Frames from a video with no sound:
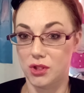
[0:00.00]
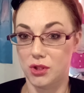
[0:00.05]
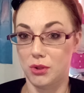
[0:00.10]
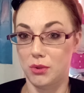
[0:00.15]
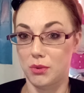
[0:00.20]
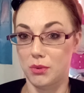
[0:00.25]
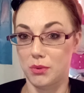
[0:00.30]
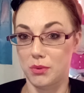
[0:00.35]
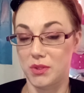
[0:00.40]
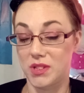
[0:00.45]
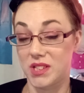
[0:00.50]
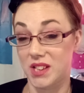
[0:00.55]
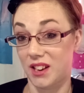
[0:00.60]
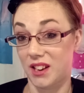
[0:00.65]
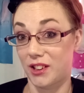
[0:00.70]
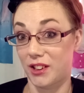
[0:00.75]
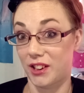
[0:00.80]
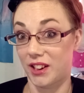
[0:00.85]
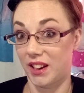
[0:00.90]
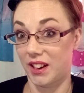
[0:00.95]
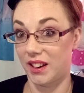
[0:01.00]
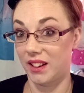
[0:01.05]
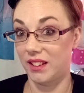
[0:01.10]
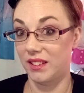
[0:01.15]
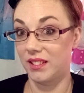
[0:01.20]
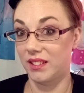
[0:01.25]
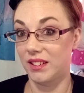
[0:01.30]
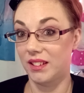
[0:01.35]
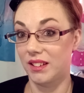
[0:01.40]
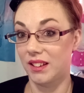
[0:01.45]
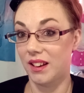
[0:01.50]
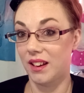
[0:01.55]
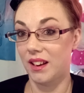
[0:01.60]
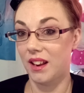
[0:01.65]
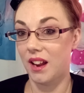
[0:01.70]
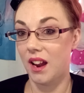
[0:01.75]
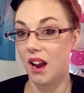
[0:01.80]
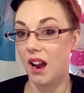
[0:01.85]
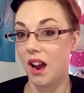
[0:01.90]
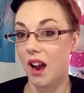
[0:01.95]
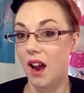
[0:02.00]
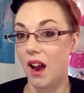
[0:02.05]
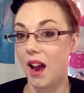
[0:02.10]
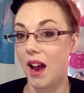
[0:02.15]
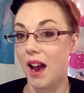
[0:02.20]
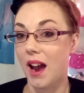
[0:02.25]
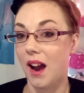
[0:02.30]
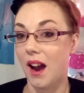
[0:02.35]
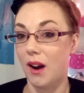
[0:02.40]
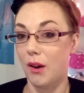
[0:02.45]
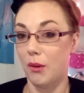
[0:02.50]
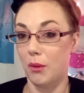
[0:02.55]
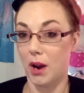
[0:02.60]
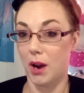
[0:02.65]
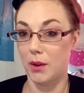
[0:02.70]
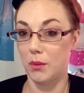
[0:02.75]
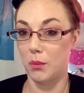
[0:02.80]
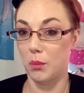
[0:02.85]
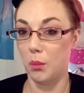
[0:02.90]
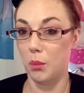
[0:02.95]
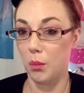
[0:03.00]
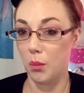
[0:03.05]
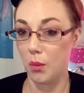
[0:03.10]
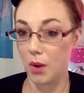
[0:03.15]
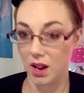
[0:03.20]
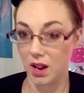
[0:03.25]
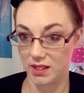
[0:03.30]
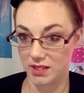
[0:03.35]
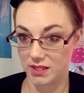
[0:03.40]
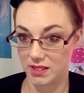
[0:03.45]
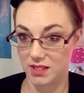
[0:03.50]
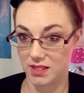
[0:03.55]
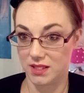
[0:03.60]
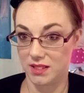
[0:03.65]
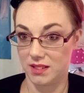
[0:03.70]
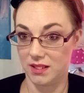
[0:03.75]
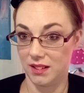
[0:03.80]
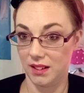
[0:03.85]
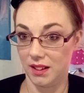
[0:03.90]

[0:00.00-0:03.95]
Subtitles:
to decorate how I want.